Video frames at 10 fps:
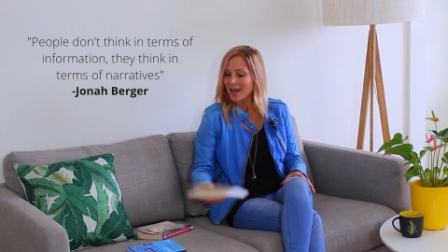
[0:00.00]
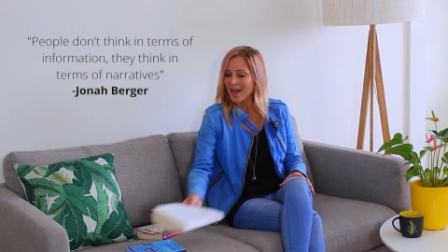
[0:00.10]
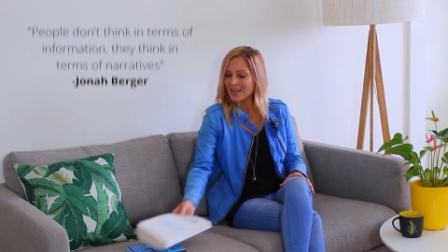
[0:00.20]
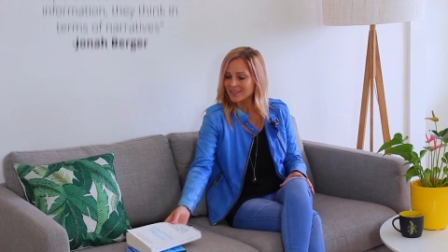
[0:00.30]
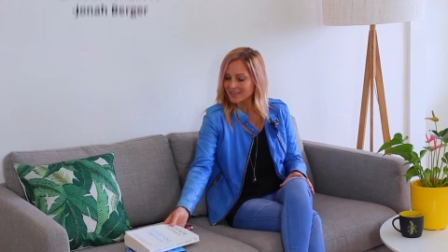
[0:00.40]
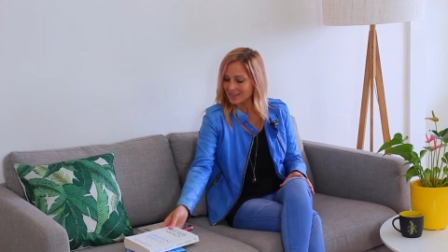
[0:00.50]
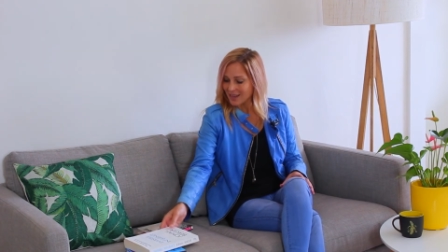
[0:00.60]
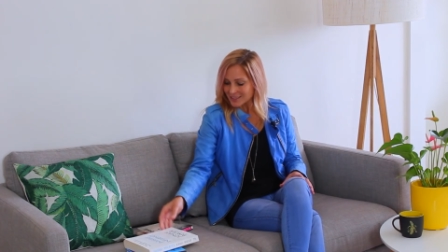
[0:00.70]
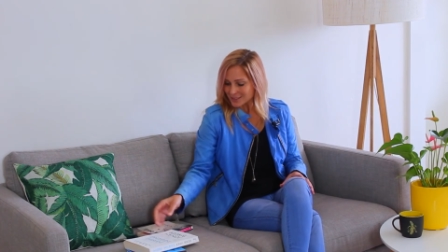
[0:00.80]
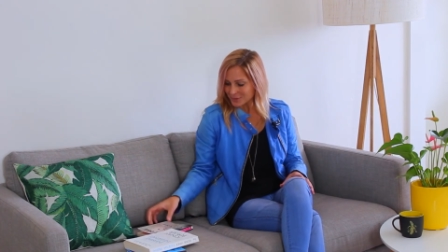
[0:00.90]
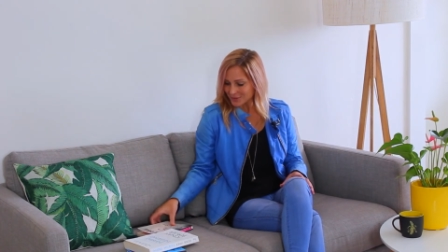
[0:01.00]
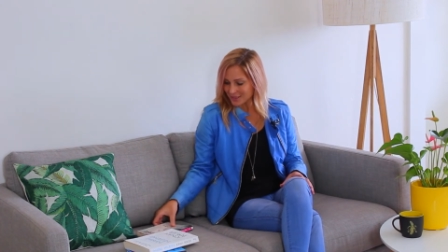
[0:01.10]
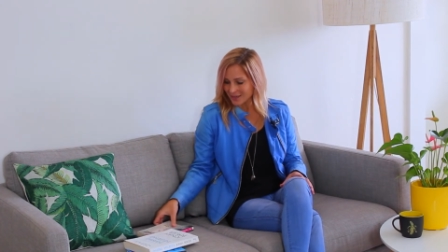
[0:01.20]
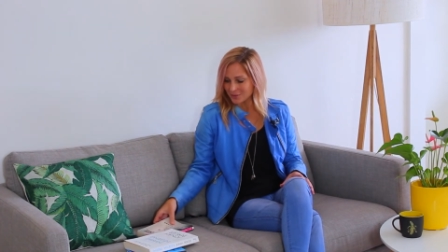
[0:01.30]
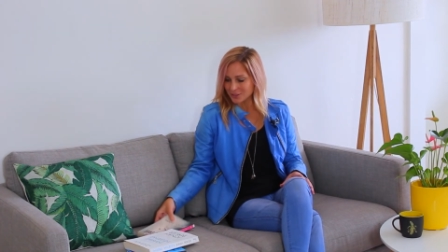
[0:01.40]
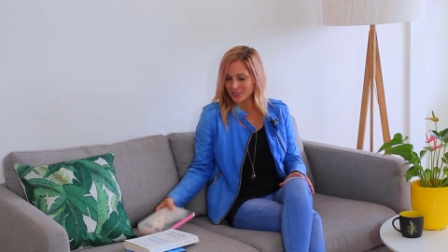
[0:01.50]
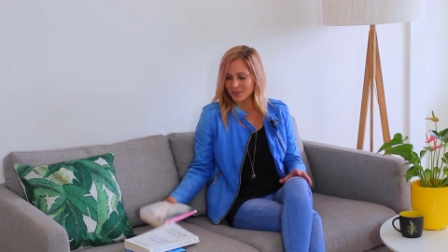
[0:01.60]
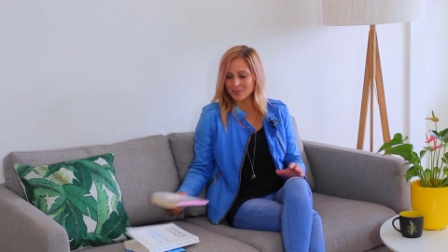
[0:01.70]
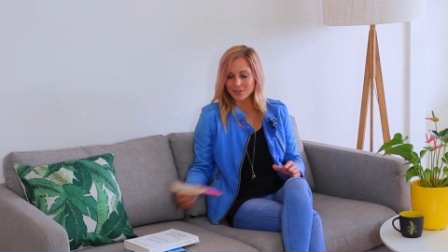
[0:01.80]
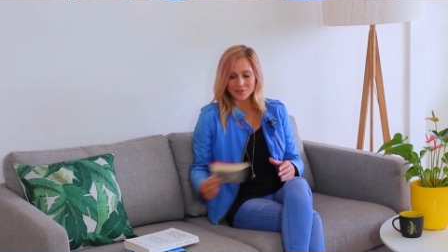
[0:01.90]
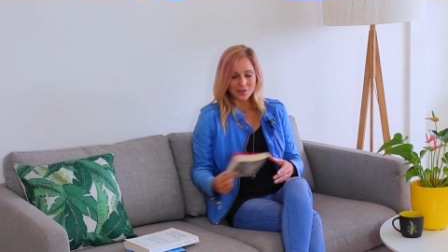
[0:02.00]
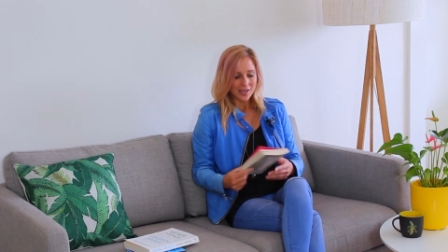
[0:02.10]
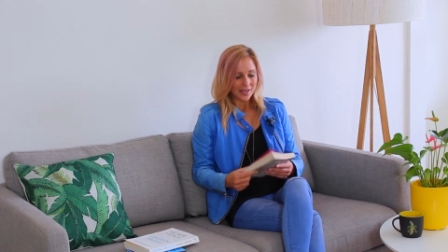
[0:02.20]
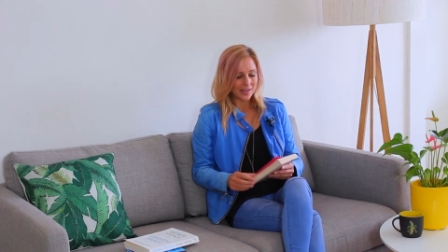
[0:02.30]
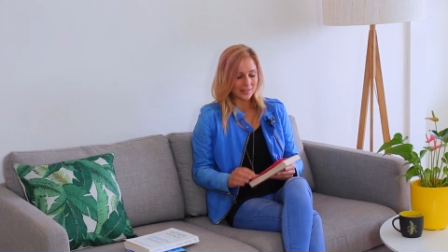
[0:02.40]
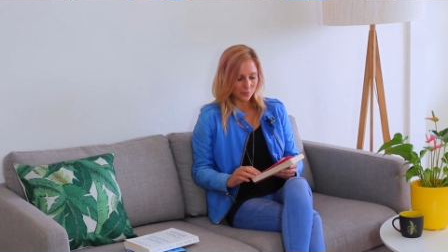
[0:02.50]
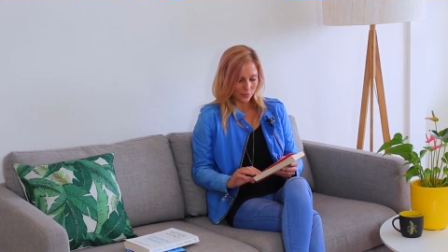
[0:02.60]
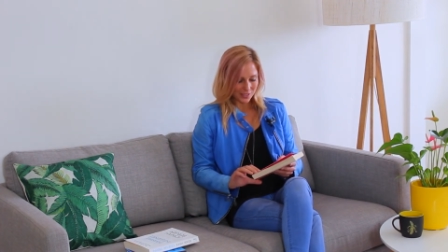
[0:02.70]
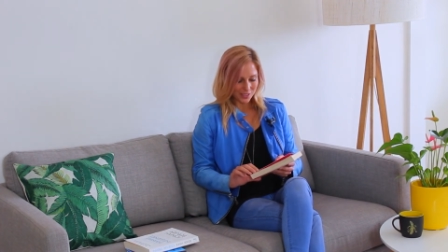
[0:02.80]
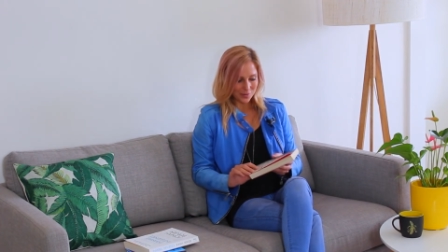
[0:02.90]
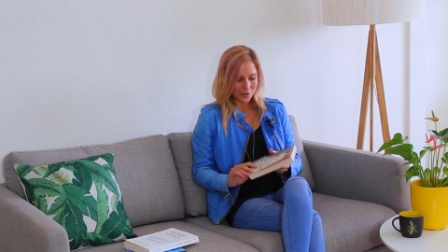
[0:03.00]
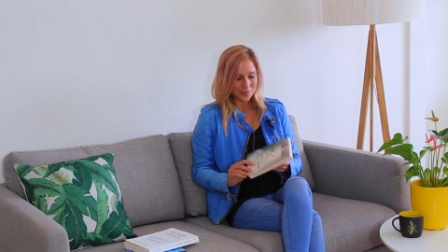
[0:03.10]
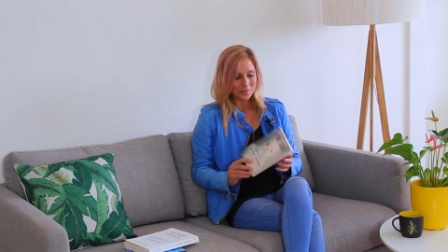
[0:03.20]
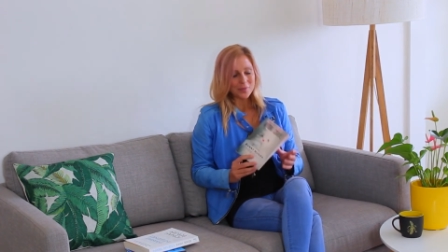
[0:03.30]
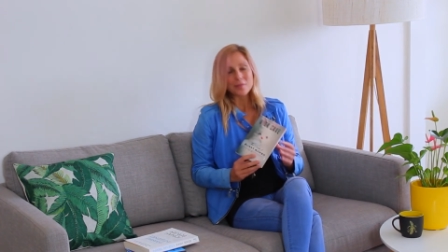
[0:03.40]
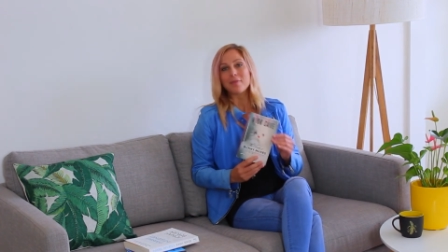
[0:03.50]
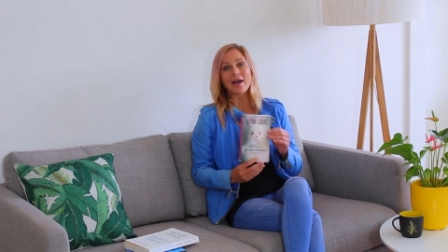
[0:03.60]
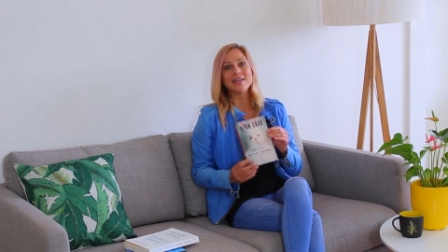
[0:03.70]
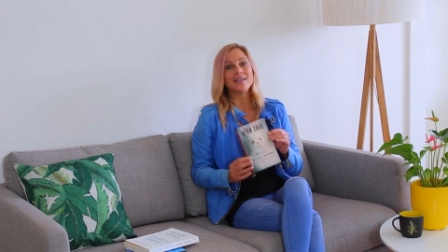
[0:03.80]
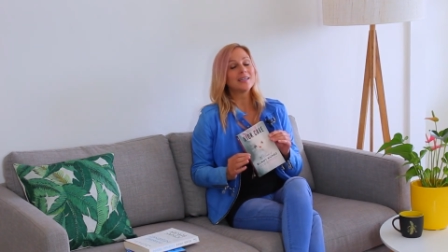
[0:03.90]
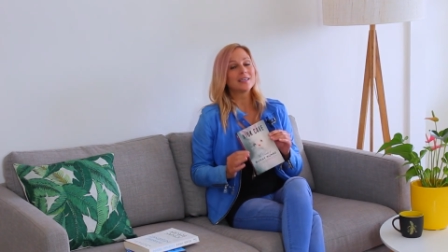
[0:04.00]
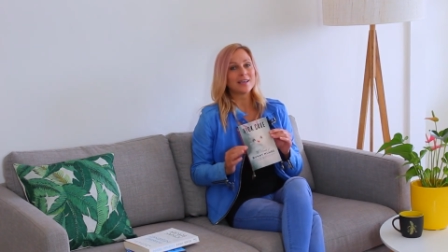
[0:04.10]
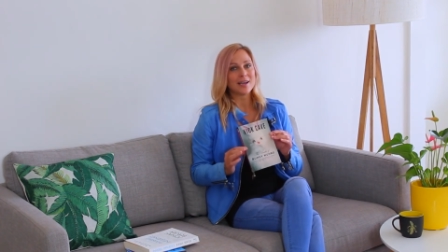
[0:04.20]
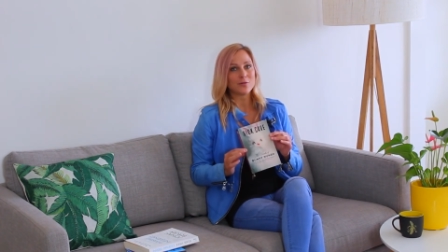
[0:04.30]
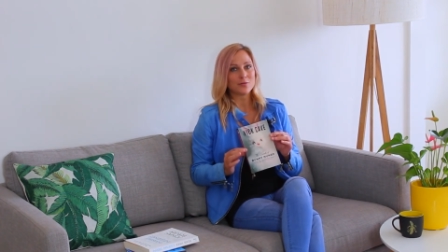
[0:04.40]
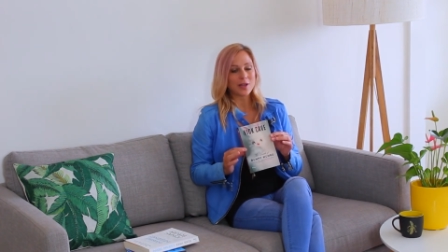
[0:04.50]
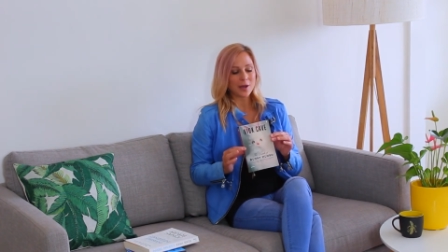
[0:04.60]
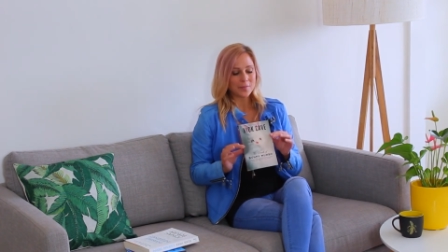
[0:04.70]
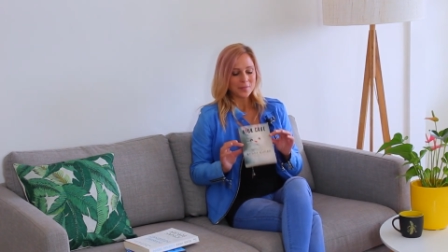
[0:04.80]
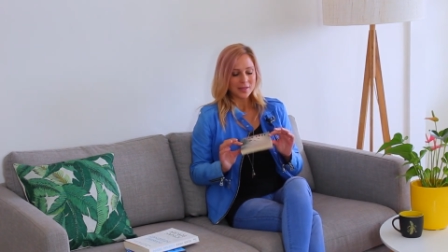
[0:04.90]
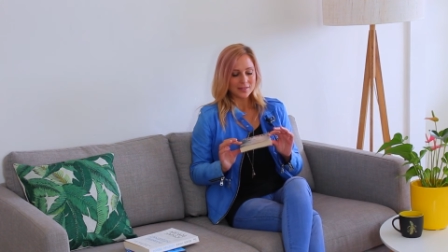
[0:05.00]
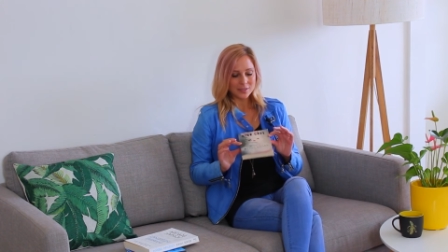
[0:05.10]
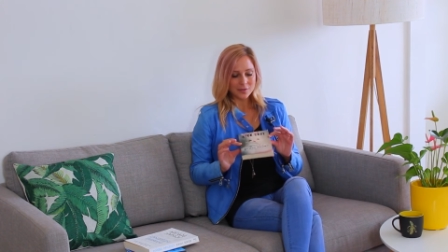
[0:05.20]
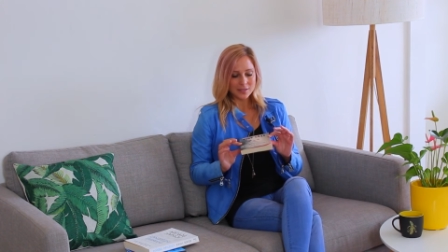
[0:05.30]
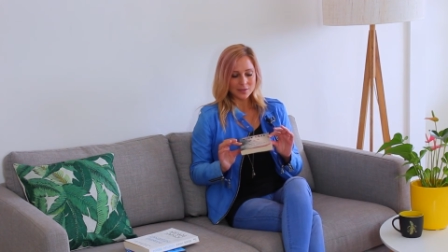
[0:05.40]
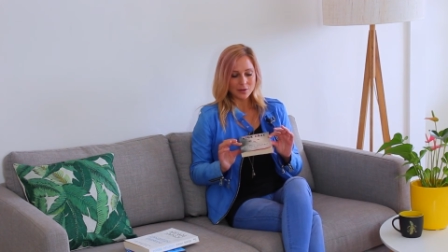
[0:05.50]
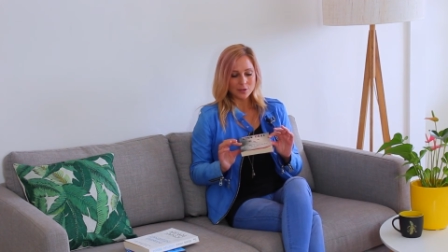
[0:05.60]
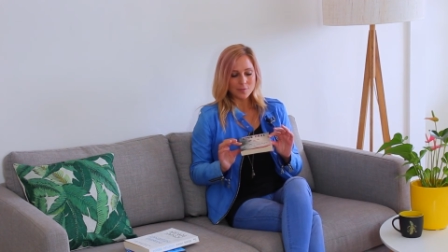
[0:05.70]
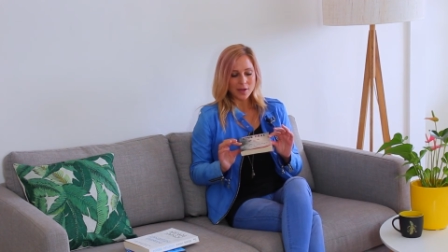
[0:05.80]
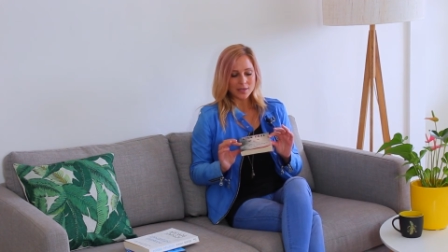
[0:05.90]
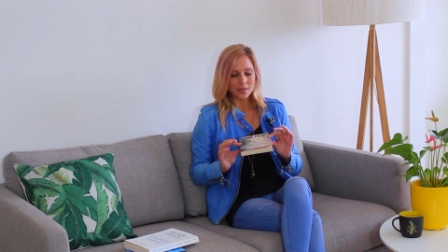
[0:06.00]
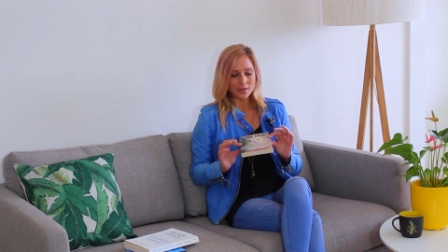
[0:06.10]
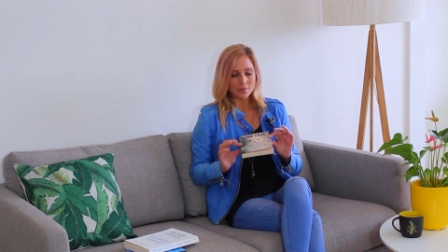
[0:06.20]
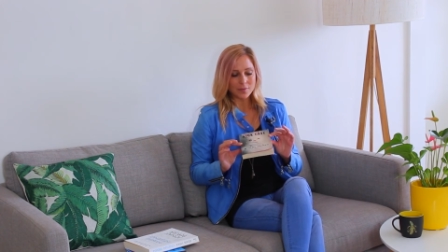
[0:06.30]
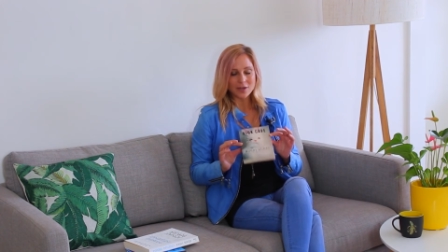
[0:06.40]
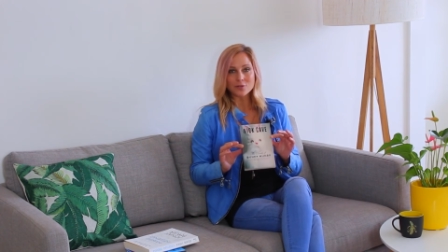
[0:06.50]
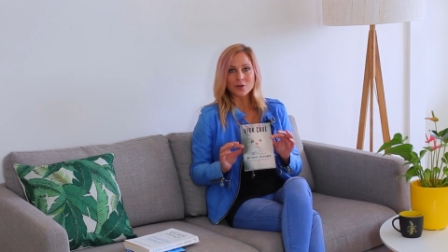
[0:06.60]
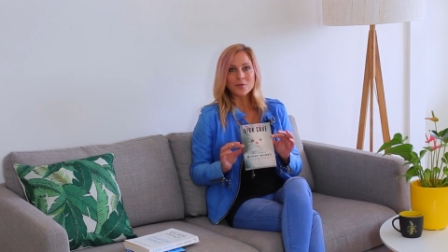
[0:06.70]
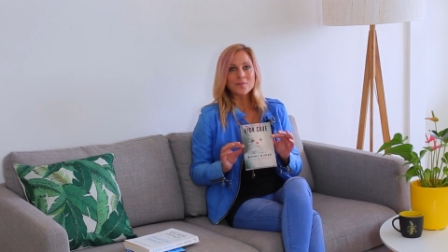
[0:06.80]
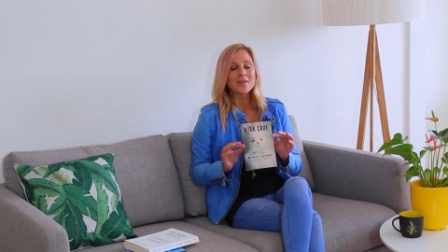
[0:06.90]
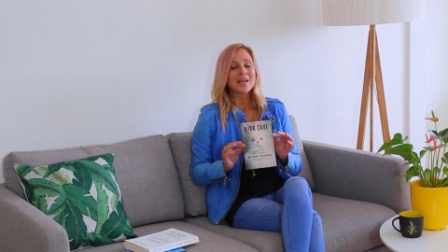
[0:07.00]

And the last book that I will share with you is a fiction book by Nick Cave. Now, this one is called Bunny Munro.